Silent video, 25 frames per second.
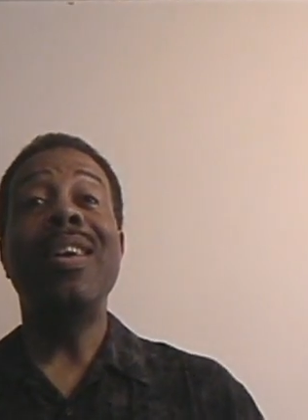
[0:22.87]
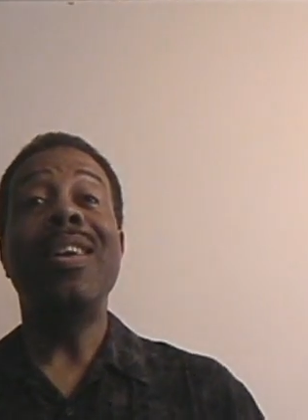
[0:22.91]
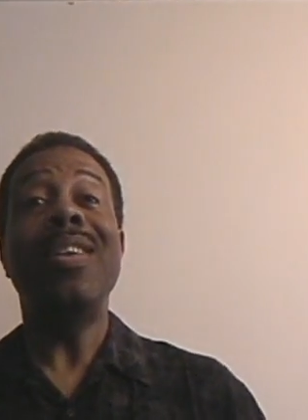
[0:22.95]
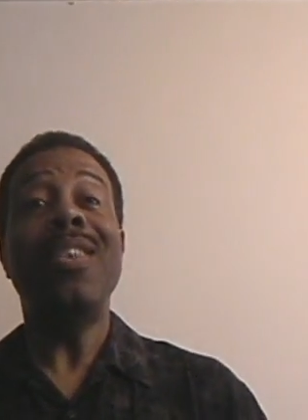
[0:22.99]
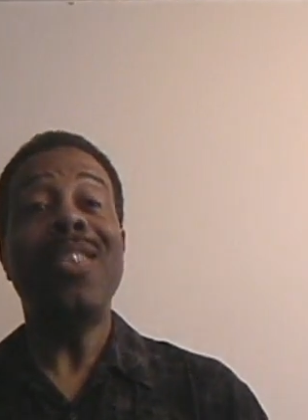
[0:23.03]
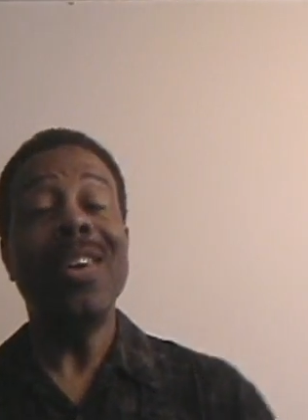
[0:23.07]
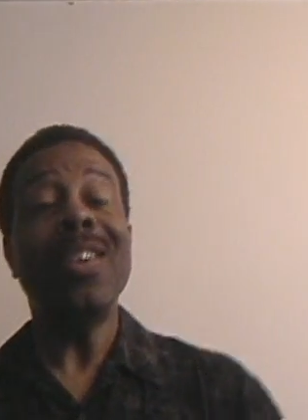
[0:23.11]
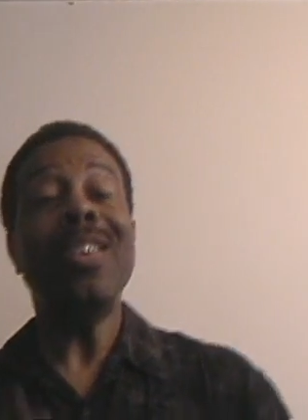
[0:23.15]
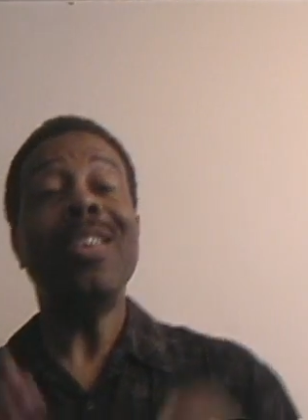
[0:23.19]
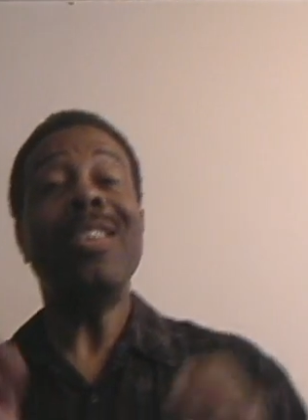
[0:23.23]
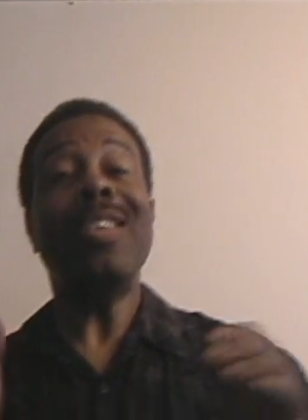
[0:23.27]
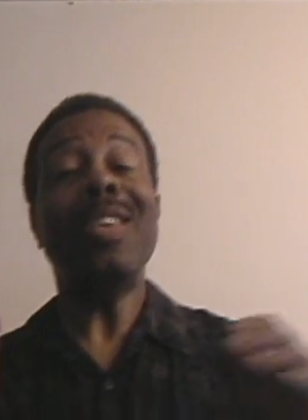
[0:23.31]

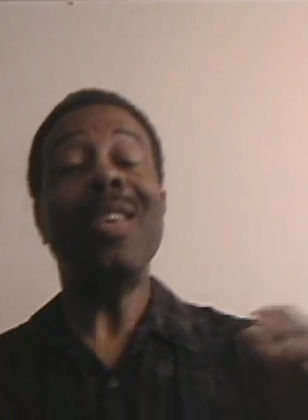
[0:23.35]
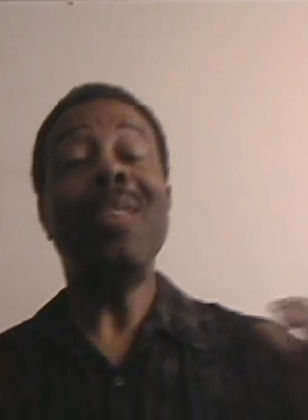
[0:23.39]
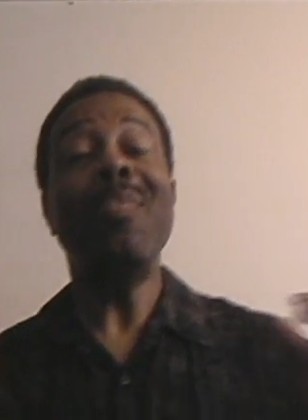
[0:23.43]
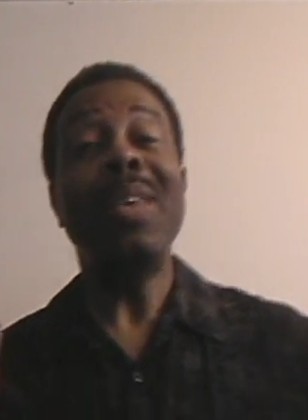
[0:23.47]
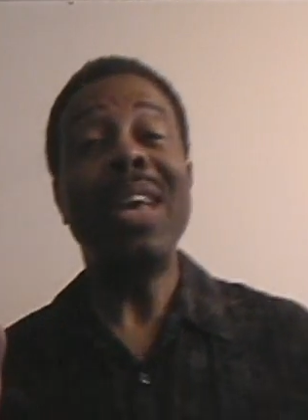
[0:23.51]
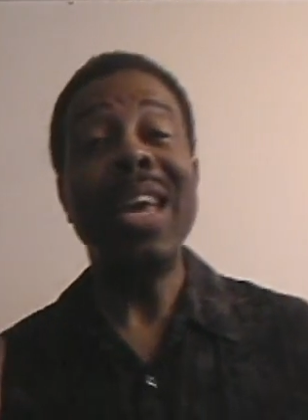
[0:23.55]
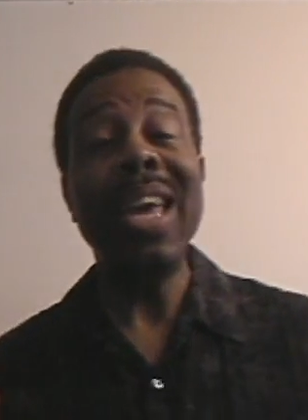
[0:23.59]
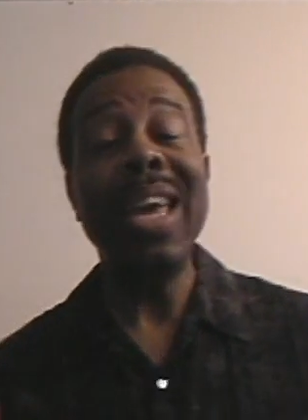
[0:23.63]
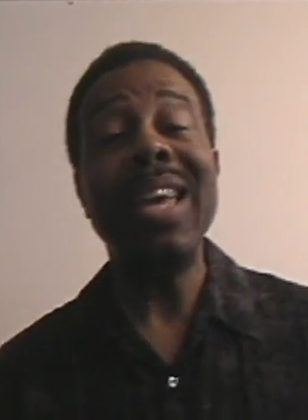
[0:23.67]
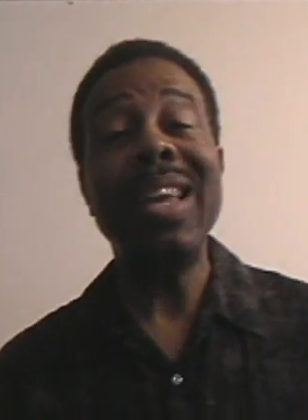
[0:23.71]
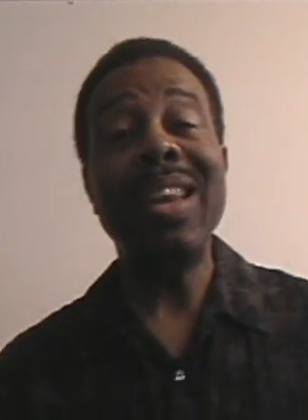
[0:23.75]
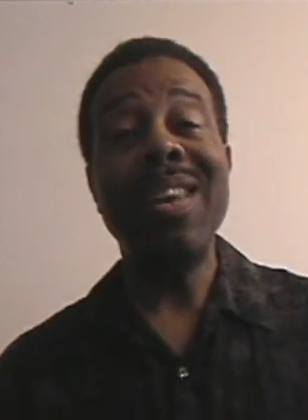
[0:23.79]
took
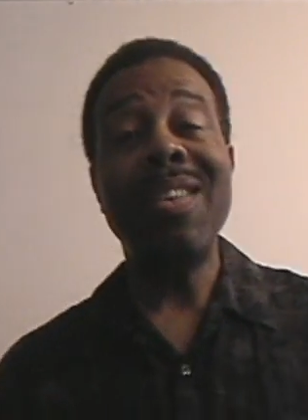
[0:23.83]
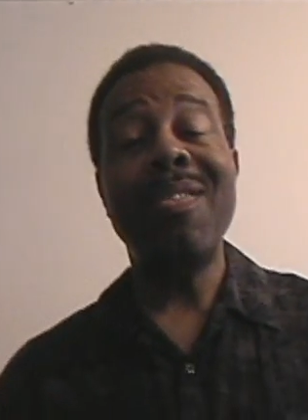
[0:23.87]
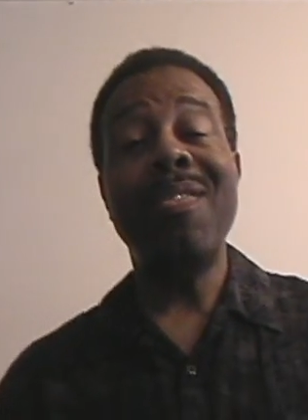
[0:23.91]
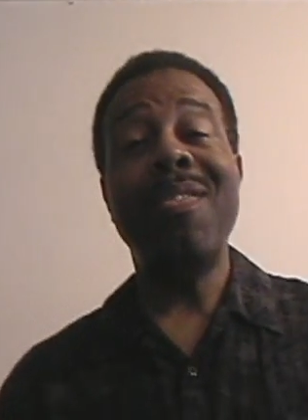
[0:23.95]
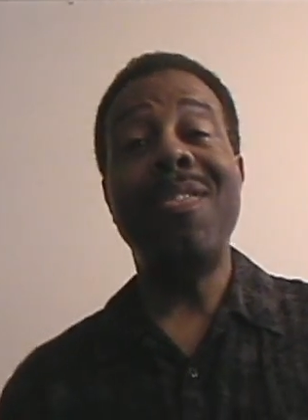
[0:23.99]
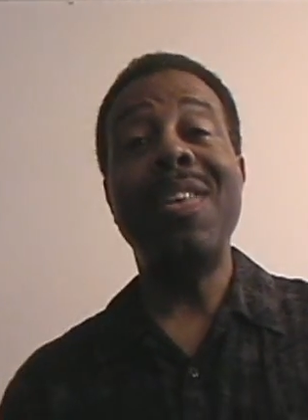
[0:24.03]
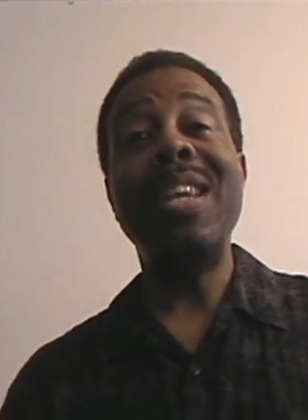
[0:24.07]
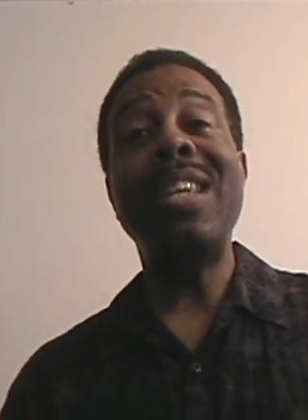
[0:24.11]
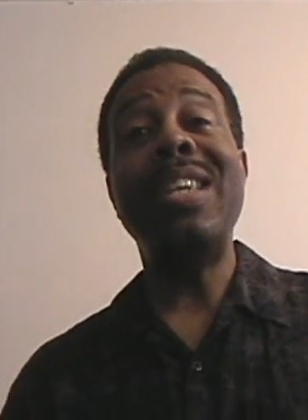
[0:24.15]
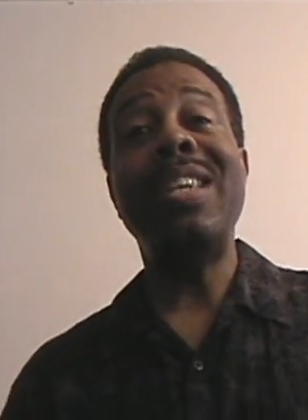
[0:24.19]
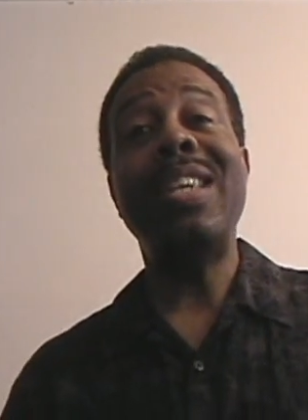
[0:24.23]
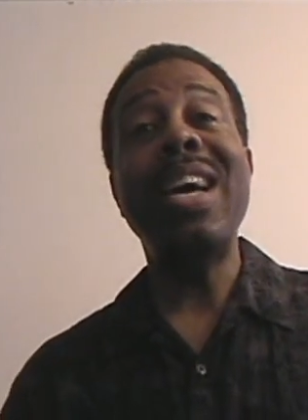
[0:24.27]
some heat
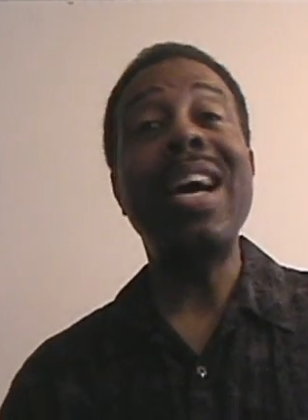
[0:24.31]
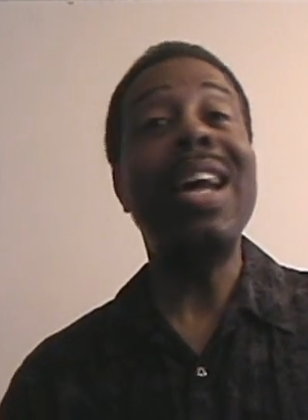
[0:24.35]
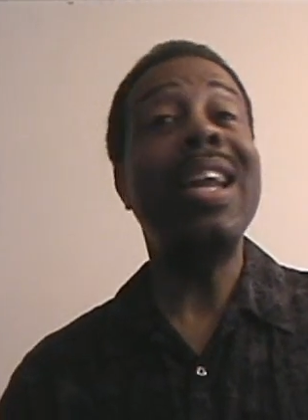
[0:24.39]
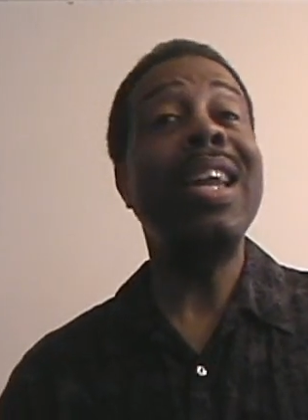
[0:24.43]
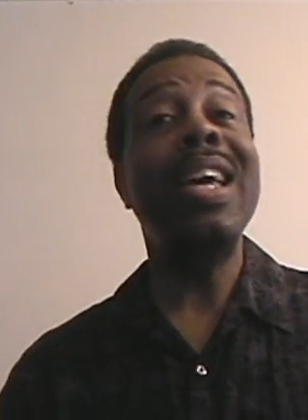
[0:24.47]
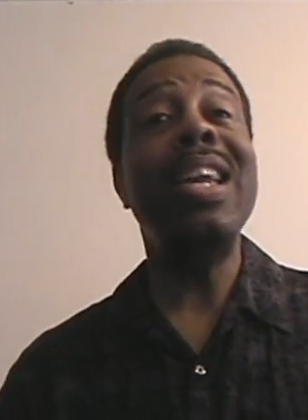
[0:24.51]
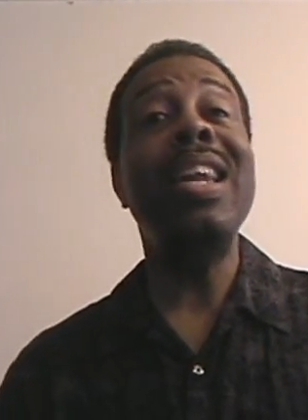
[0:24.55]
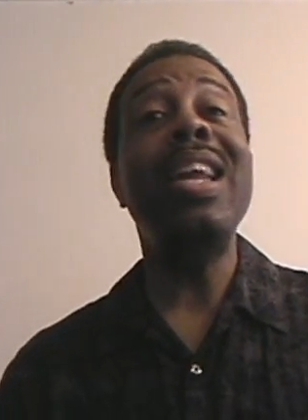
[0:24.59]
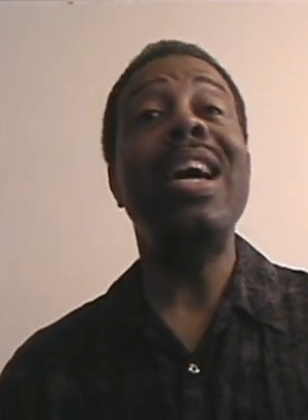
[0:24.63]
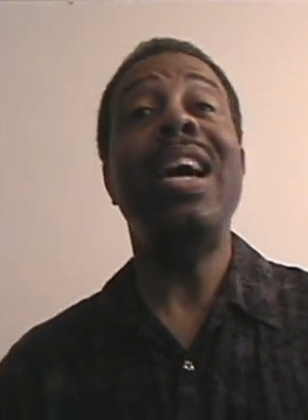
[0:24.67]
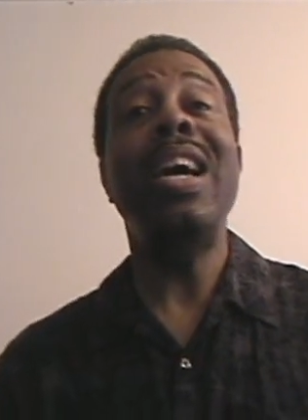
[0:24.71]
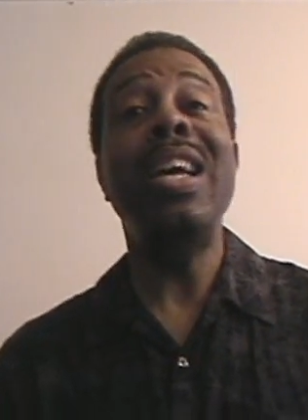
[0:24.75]
for
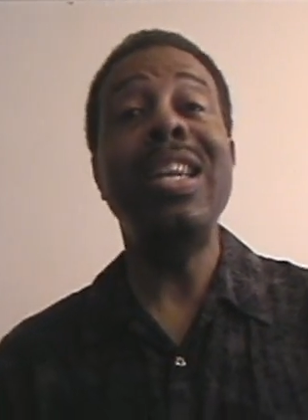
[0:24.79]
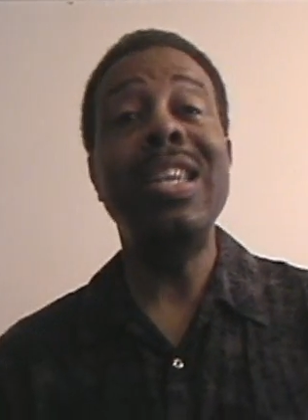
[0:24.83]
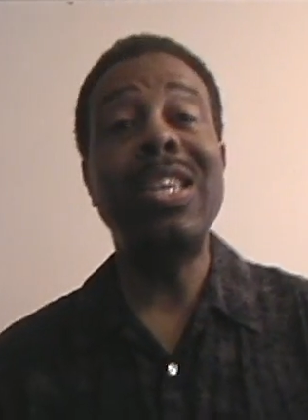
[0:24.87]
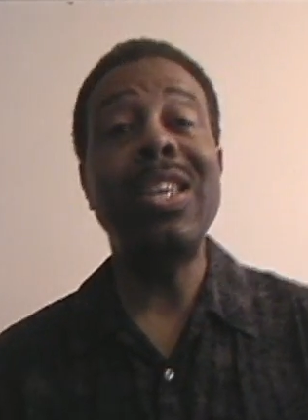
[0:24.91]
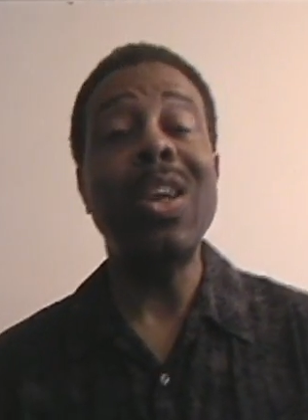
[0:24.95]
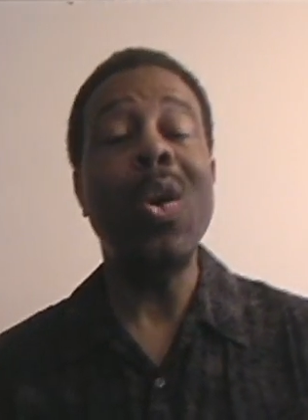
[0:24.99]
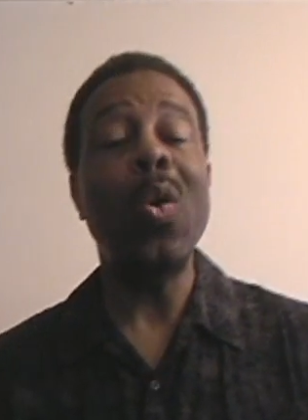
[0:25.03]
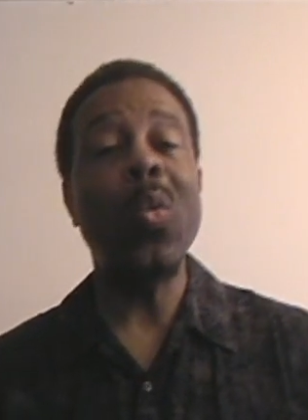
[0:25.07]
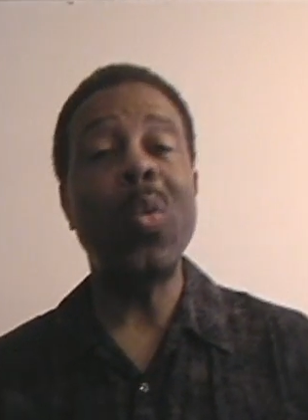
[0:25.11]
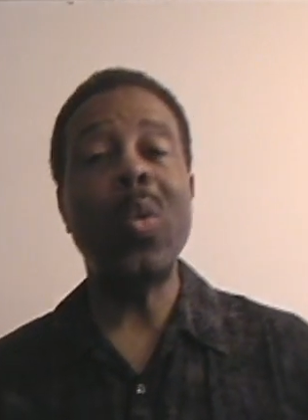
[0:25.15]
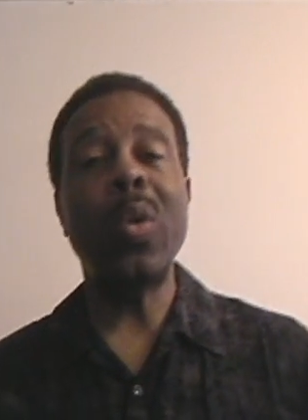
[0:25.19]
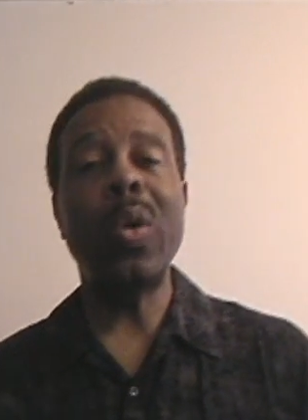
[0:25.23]
telling a
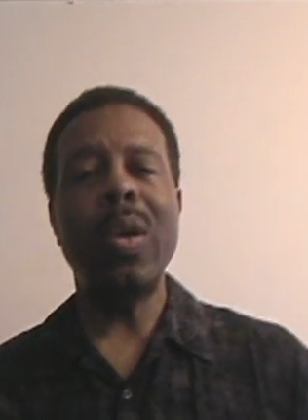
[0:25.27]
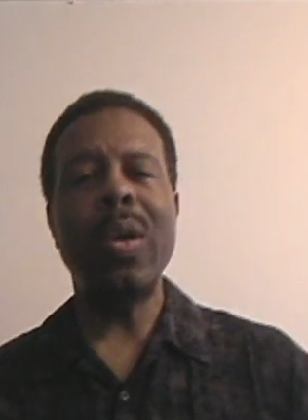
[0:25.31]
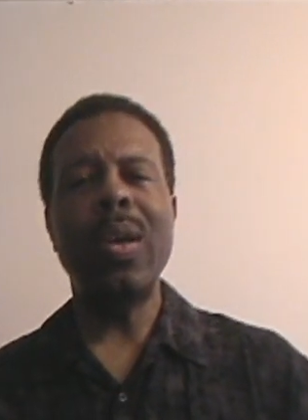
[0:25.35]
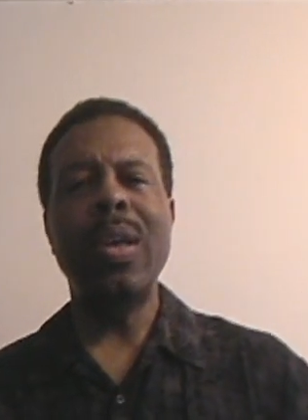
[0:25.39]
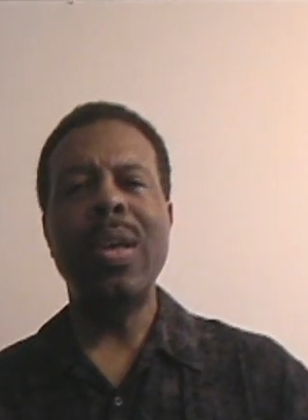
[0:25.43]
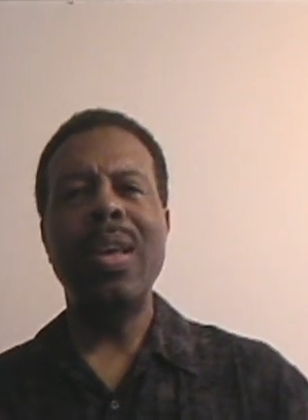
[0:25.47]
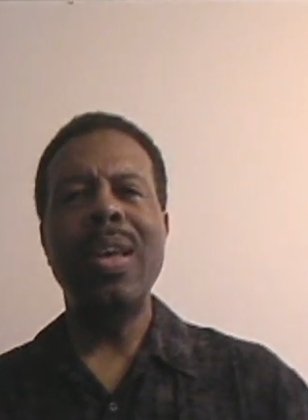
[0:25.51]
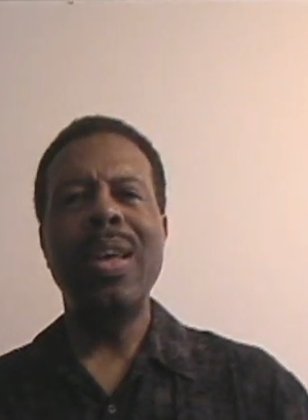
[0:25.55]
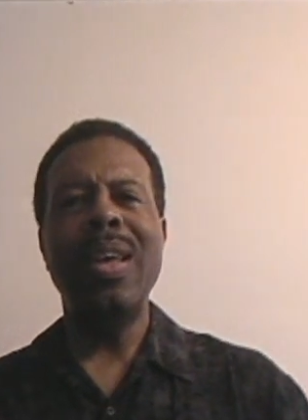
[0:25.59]
joke.